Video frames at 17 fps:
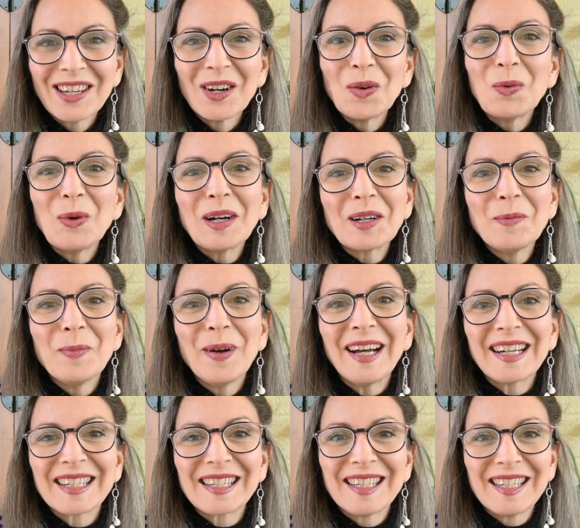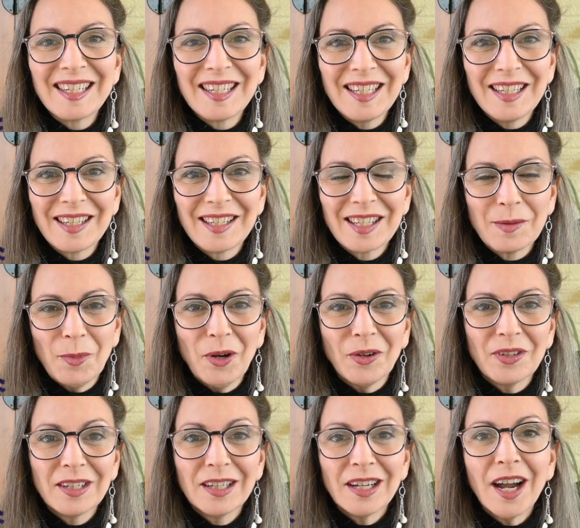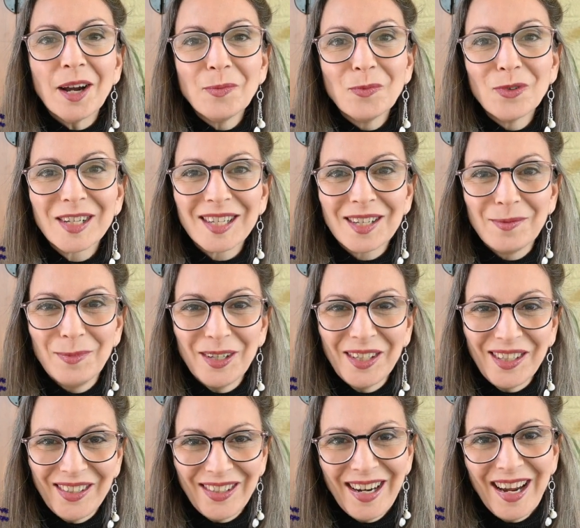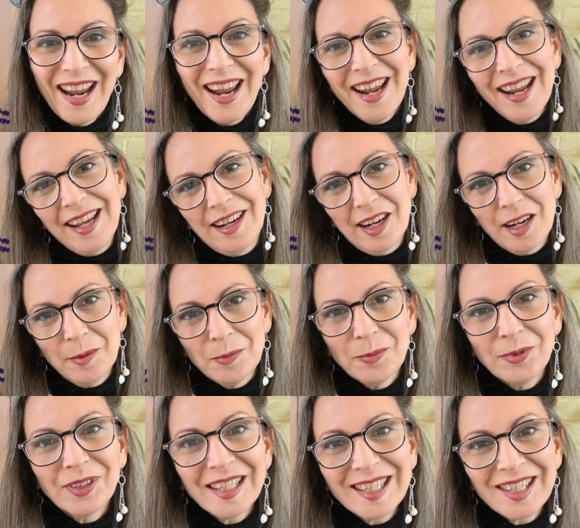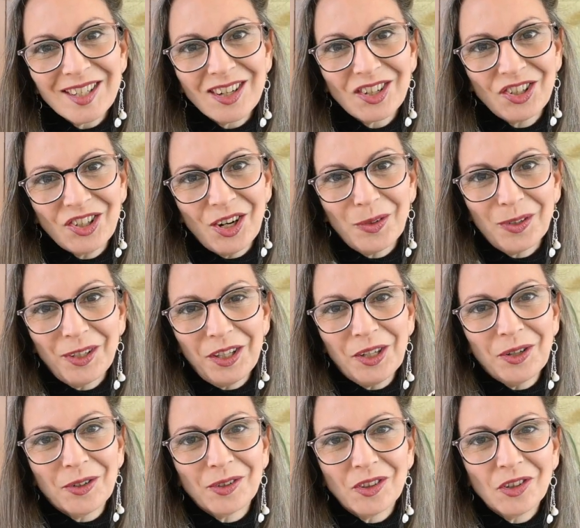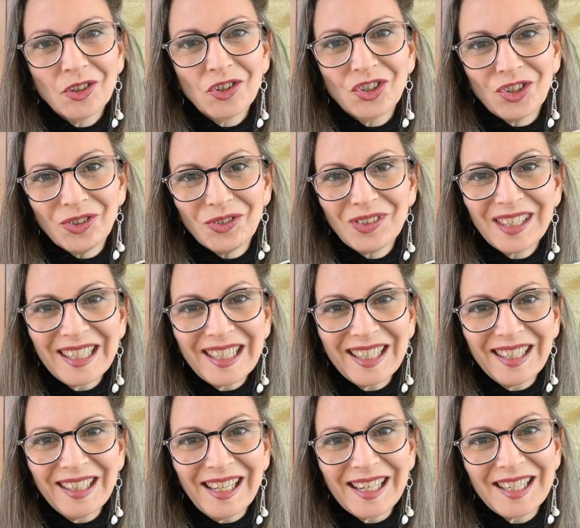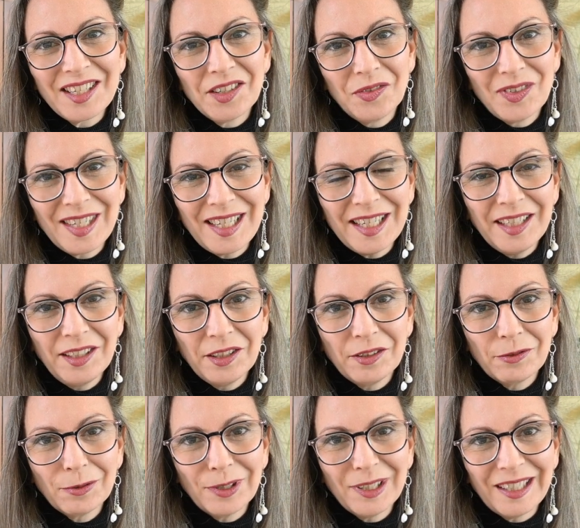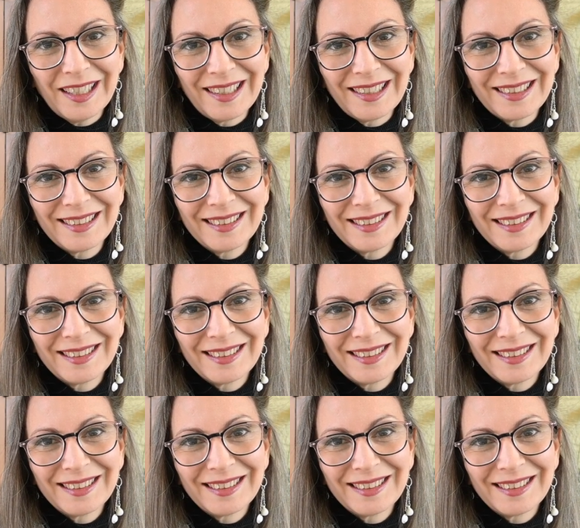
Welcome back to Tea and Smoke. I'm Rissa Miller, and I'm pleased to share with you the June collective tea leaf reading.